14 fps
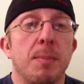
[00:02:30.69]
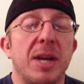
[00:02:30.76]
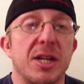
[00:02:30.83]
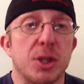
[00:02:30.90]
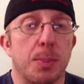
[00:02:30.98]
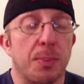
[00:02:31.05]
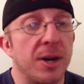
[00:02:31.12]

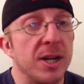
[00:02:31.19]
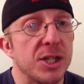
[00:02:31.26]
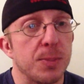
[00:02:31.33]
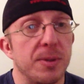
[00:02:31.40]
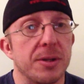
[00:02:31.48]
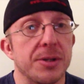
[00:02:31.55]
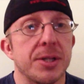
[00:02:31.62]
because the
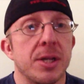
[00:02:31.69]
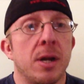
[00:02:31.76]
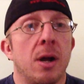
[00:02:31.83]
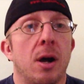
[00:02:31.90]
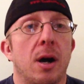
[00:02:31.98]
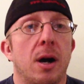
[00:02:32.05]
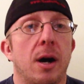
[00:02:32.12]
principles
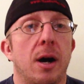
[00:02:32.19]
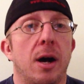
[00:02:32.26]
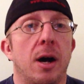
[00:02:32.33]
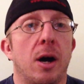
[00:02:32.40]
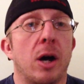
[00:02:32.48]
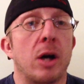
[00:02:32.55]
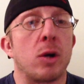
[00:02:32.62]

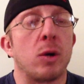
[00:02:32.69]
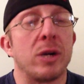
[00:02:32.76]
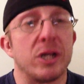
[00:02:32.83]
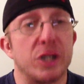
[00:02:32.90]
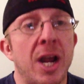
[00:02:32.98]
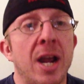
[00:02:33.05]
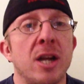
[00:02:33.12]
are
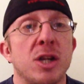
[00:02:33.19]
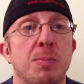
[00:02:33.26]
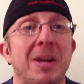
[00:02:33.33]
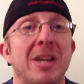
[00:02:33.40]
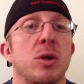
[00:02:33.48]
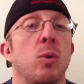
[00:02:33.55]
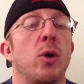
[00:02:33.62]
going to
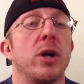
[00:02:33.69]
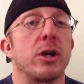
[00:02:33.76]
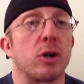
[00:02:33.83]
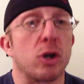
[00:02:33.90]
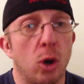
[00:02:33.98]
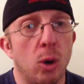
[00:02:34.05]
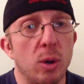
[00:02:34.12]
change based on what
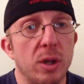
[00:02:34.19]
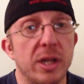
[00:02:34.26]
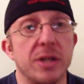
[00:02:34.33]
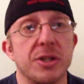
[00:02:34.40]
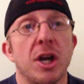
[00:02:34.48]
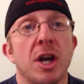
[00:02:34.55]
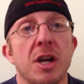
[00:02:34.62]
your goal
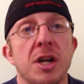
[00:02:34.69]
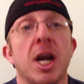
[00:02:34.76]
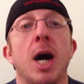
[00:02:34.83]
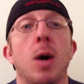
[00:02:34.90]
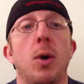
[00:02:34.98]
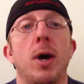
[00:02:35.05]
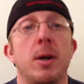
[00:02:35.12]
is,
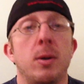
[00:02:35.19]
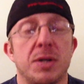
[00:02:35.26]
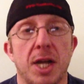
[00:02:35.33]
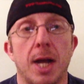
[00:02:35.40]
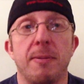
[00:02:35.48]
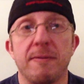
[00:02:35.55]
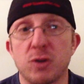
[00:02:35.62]
not
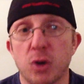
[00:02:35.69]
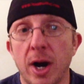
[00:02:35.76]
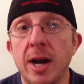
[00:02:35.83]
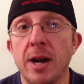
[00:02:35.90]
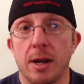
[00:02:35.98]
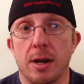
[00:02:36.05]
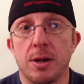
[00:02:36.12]
what type of
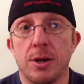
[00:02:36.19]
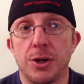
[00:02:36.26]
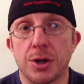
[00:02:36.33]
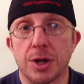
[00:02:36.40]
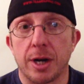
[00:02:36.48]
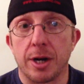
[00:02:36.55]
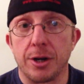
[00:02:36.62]
training
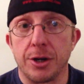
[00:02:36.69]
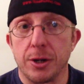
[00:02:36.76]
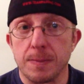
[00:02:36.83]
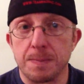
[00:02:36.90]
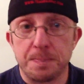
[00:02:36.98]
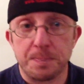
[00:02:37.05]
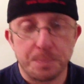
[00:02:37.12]
you're going to
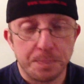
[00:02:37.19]
do.